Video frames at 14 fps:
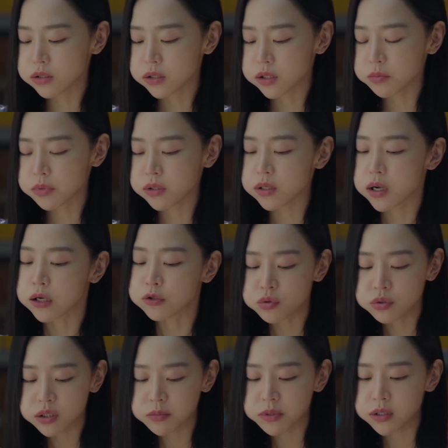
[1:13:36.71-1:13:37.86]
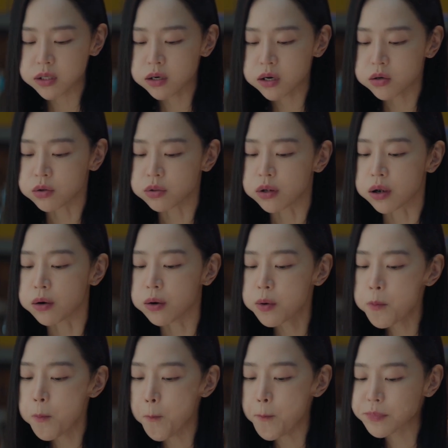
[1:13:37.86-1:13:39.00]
Joo Hyeri was his first love and the girl